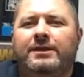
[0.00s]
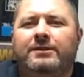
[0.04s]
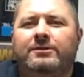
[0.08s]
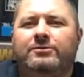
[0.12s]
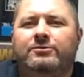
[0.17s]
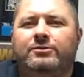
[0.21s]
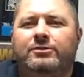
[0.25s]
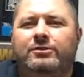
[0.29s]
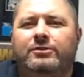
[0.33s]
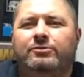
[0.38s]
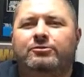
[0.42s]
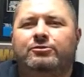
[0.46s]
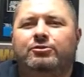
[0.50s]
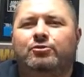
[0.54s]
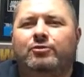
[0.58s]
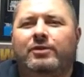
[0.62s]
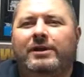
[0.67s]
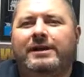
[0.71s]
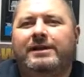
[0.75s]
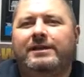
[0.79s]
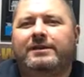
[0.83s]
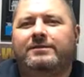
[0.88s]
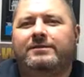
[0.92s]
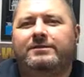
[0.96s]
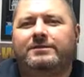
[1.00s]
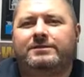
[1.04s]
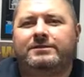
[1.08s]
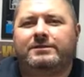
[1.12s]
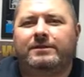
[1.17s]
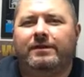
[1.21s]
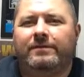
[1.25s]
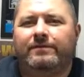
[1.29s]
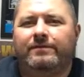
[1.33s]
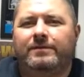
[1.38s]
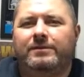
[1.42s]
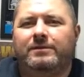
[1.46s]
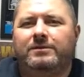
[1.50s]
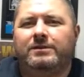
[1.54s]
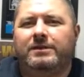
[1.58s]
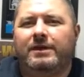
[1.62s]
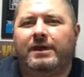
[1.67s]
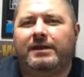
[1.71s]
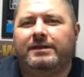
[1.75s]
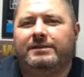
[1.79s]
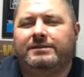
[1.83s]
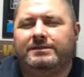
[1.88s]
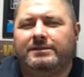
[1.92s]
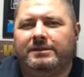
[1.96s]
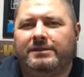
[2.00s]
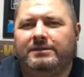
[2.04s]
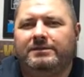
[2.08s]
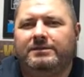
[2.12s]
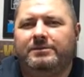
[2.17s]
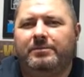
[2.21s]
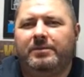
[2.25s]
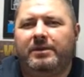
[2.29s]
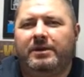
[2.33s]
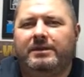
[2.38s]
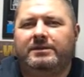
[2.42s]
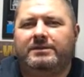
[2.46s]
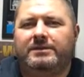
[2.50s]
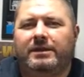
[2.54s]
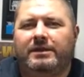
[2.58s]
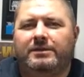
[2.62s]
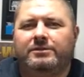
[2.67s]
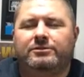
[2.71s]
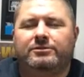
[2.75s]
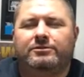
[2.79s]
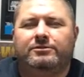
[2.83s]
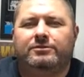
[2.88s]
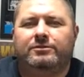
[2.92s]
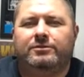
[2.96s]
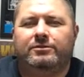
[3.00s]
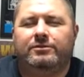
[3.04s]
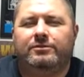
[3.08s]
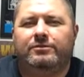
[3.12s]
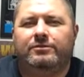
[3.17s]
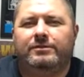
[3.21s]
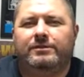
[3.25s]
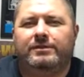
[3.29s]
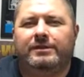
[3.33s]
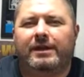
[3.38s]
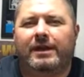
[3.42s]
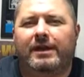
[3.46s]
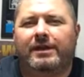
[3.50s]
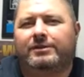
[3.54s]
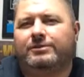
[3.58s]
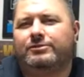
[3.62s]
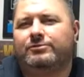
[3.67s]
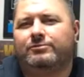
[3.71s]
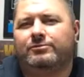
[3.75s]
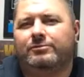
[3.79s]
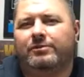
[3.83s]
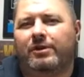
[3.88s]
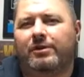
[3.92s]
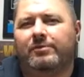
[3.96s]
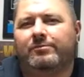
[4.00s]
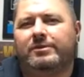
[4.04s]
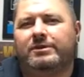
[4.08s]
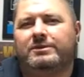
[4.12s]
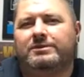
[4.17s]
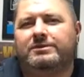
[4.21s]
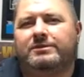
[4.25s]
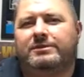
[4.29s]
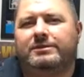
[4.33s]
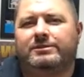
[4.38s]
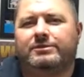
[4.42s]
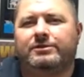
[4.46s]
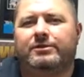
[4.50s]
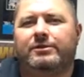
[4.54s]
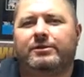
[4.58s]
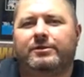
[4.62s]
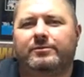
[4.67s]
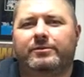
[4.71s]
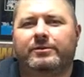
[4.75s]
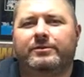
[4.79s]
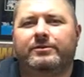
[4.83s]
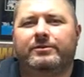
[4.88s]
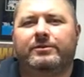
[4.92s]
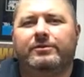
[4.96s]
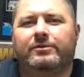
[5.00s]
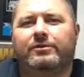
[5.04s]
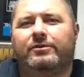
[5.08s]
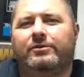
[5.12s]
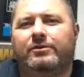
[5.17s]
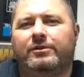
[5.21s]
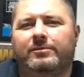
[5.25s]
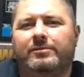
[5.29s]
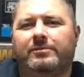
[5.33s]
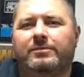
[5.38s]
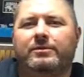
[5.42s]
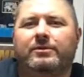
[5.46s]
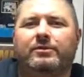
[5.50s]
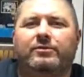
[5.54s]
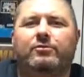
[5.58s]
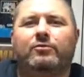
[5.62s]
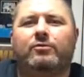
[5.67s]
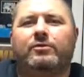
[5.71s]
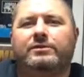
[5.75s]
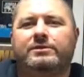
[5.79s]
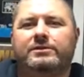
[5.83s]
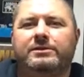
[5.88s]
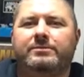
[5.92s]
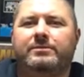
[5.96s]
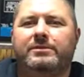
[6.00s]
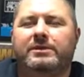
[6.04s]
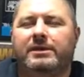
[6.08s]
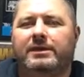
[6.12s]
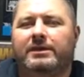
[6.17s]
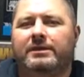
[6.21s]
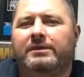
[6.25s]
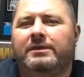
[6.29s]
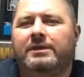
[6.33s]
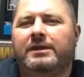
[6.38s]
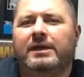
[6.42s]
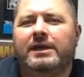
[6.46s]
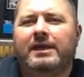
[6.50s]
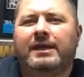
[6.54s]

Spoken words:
So you're training the stuff that guys need to pay attention to in the actual arm wrestling tournament that they're going to be in.